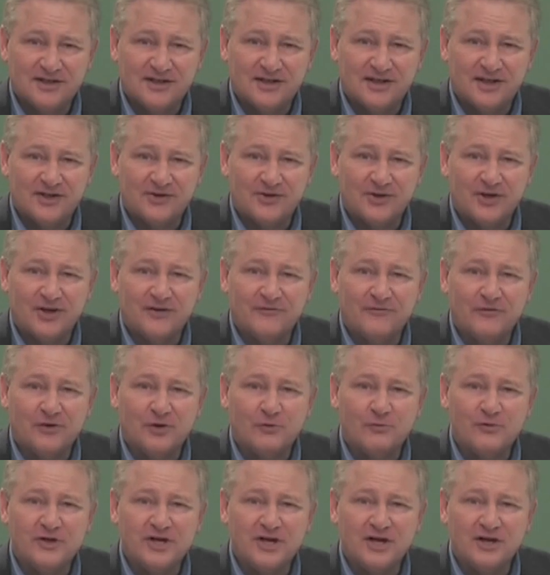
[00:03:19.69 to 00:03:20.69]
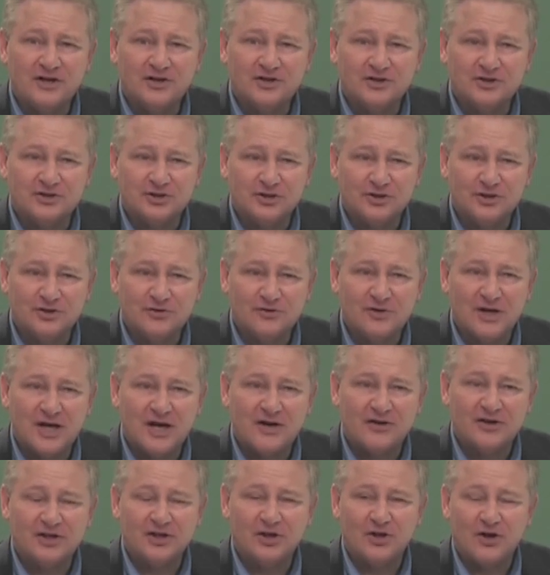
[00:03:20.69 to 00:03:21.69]
and therefore we are to turn
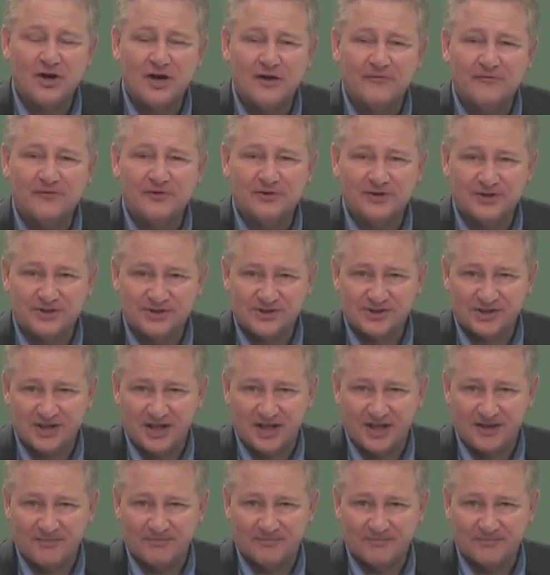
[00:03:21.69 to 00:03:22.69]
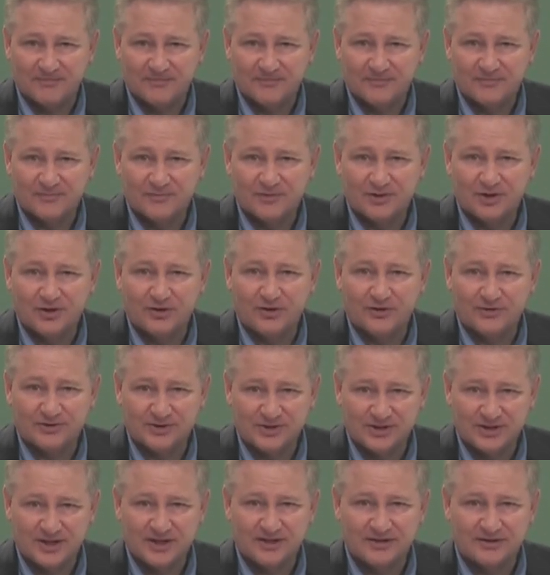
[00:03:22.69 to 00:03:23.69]
around and offer the same to those
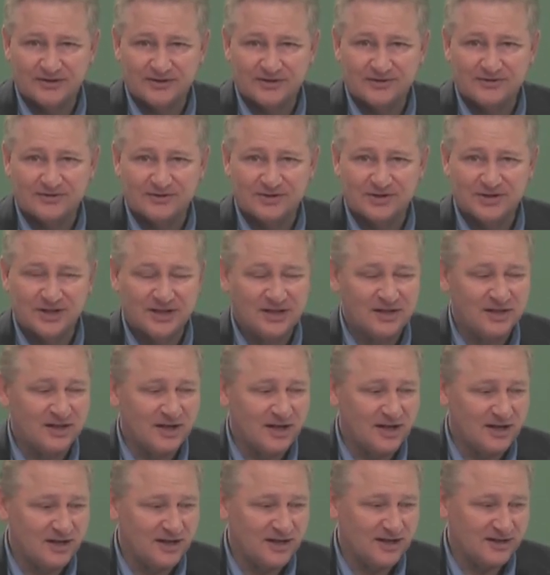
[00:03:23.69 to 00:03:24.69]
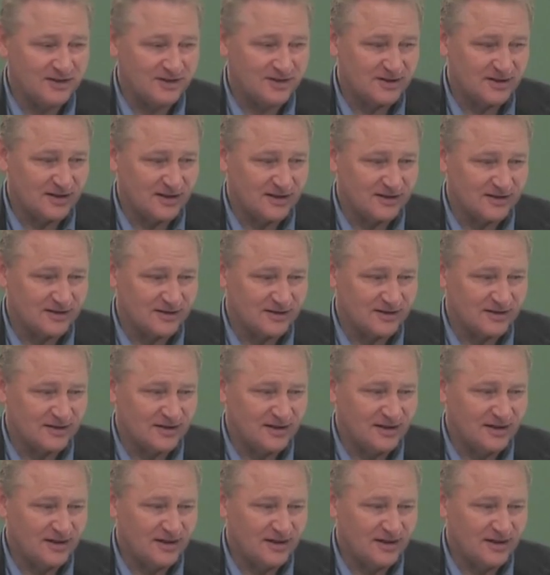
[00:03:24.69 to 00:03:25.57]
sinners who sin against us.